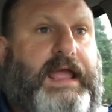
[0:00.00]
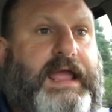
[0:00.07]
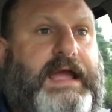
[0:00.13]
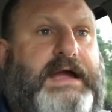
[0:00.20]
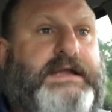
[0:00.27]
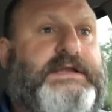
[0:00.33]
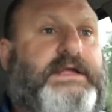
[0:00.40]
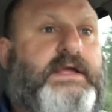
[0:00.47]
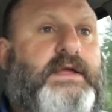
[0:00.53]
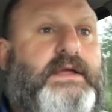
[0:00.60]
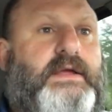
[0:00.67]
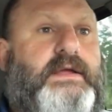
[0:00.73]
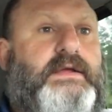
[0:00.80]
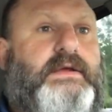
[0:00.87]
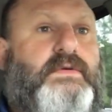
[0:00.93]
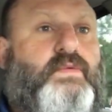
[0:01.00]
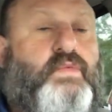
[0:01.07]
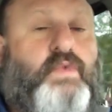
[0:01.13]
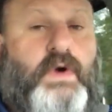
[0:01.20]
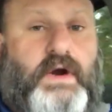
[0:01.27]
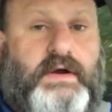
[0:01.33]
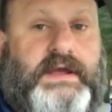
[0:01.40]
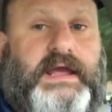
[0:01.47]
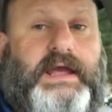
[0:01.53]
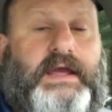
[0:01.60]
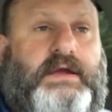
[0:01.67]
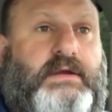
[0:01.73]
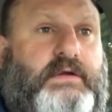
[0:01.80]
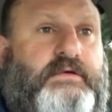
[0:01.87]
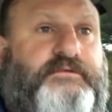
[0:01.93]
and
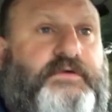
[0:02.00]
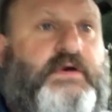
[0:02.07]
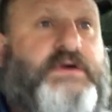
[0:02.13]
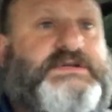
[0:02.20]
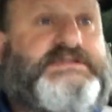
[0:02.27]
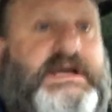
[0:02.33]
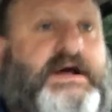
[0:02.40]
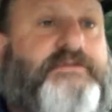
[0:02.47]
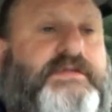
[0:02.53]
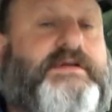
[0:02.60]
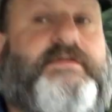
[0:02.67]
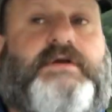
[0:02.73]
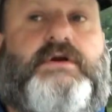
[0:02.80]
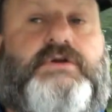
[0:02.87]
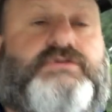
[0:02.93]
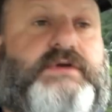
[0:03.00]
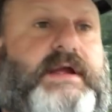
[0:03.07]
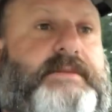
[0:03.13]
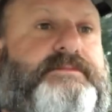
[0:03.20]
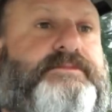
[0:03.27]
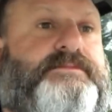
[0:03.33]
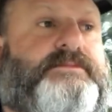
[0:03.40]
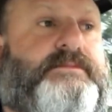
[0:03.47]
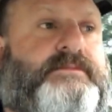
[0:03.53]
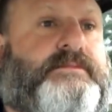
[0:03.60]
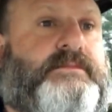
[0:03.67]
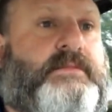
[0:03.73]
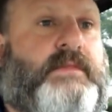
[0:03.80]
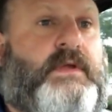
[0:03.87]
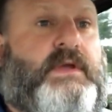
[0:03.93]
working for herself, living her dream.
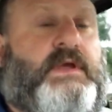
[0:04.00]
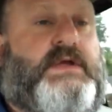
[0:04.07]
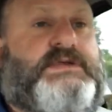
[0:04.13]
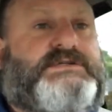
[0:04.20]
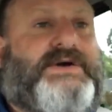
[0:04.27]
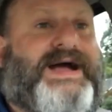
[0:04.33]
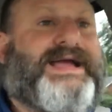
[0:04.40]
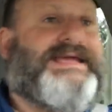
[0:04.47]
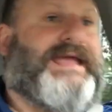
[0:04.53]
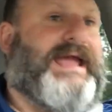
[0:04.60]
So I